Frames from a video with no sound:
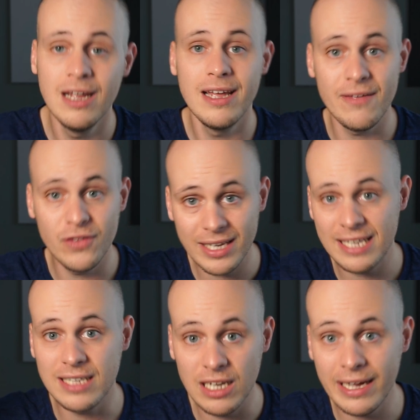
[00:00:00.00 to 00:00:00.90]
if your
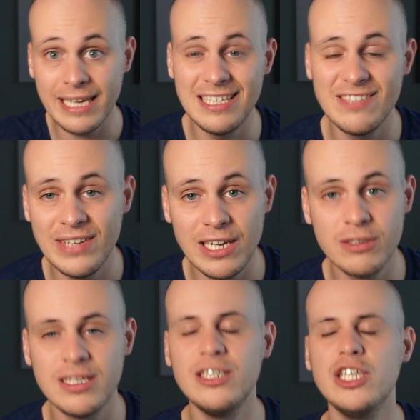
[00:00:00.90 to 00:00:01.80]
kids are liking these videos,
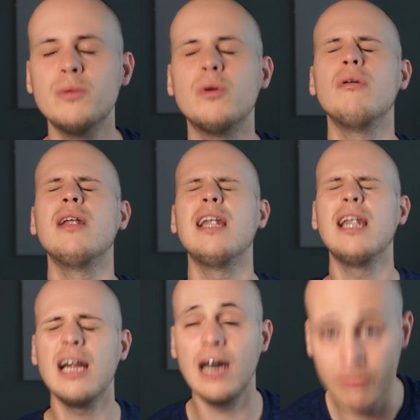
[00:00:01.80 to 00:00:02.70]
then you will
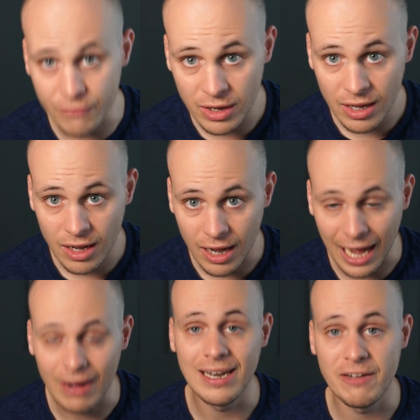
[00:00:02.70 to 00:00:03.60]
love
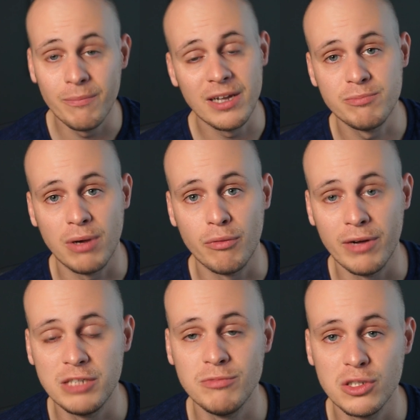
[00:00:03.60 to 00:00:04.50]
our 11 plus
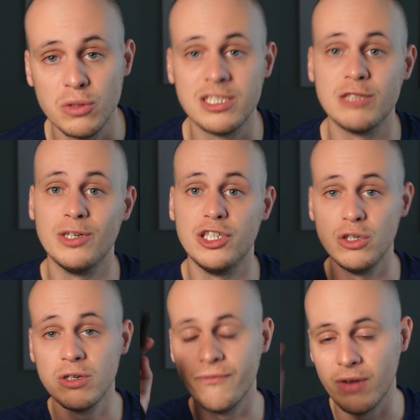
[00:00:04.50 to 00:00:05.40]
preparation resources, which you
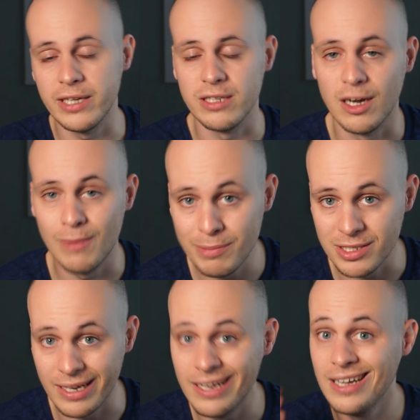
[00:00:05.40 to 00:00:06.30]
can find on our
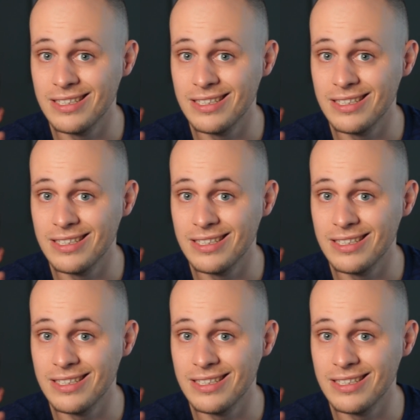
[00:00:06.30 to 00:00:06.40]
website,